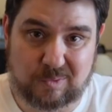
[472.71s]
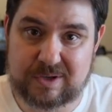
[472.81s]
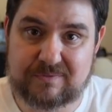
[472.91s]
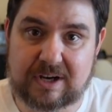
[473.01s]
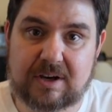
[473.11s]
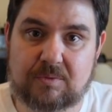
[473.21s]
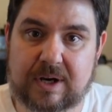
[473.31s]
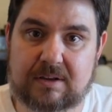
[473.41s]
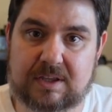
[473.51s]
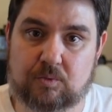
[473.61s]
We very
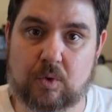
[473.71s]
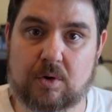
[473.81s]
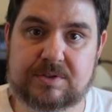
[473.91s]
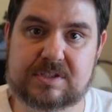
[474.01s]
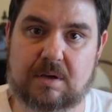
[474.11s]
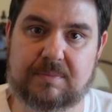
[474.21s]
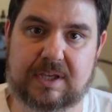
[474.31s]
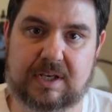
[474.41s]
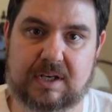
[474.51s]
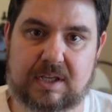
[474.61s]
rarely roast
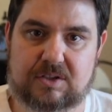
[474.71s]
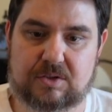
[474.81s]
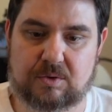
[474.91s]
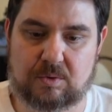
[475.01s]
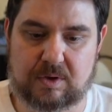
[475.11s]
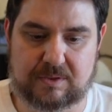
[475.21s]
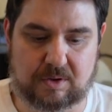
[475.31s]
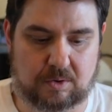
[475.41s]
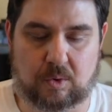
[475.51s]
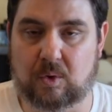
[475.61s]
something to
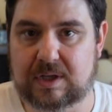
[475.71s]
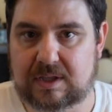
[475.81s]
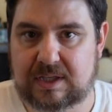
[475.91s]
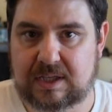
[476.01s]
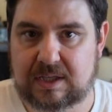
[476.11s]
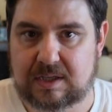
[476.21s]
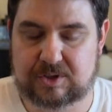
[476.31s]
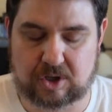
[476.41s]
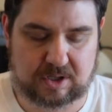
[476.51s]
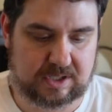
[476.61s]
the oily
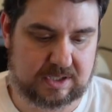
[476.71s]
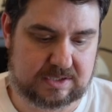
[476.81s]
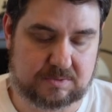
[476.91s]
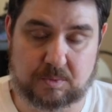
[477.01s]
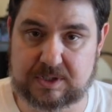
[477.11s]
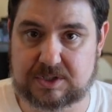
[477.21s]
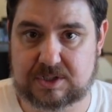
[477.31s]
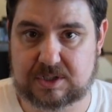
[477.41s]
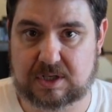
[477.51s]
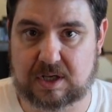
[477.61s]
darkness,
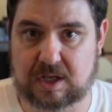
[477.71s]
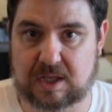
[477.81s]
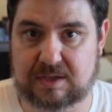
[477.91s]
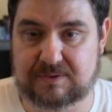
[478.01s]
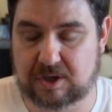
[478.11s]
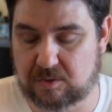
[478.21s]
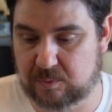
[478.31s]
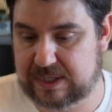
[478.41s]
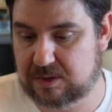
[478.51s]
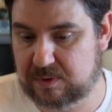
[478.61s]
which if you go
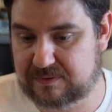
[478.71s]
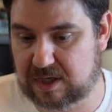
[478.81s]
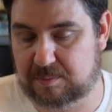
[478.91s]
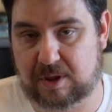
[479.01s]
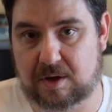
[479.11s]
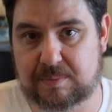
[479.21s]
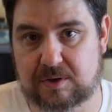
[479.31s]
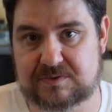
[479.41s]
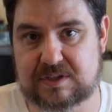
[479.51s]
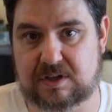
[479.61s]
read, we've got a blog
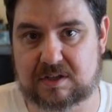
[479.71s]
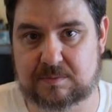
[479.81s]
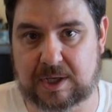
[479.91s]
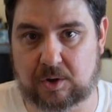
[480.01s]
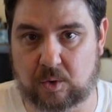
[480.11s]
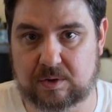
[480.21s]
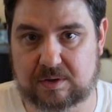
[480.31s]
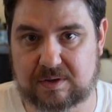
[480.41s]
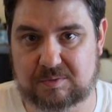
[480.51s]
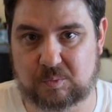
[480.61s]
post that talks
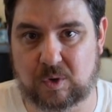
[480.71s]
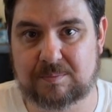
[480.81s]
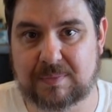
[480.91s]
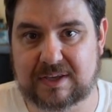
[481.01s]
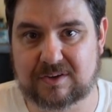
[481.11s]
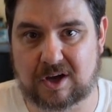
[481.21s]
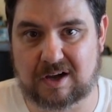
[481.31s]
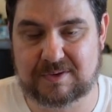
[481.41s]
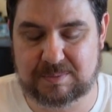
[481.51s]
about what makes a coffee